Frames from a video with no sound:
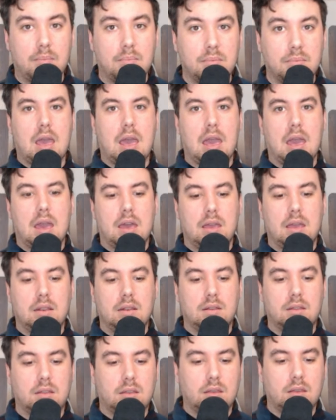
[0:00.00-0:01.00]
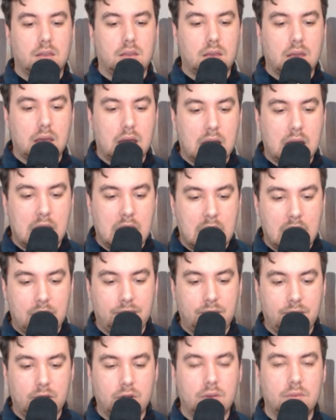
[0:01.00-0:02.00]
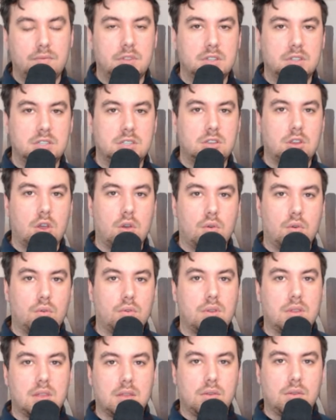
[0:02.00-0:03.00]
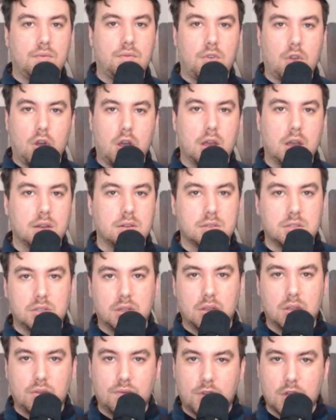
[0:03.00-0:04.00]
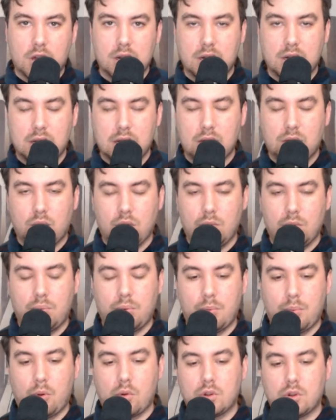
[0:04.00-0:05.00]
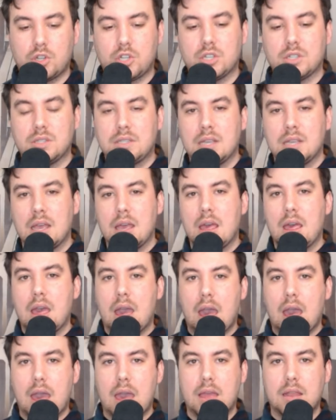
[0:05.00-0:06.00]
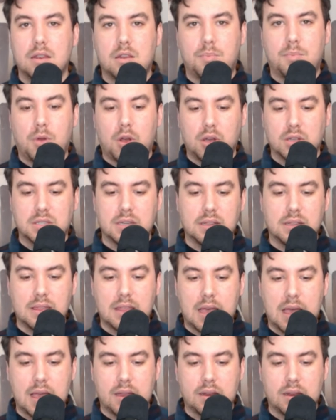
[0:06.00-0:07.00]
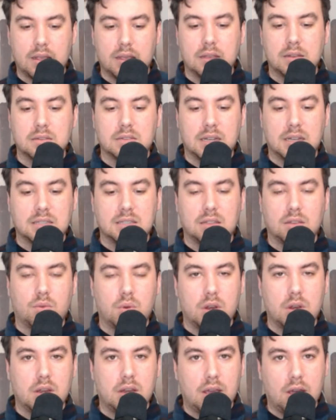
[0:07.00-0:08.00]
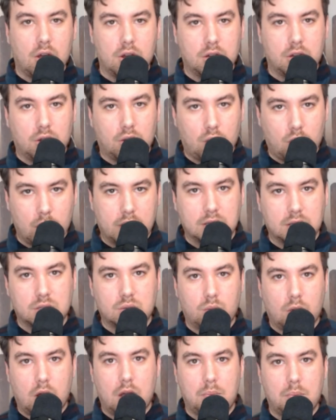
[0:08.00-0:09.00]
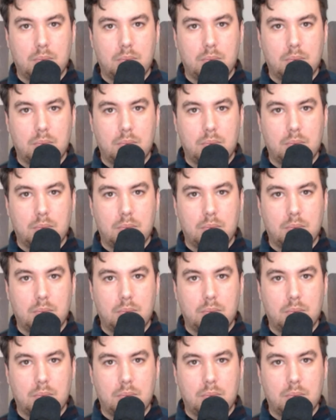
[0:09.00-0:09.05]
and half of the stone that you've got, so that you've got equal portions, and depositing that in as liquidity onto QuickSwap.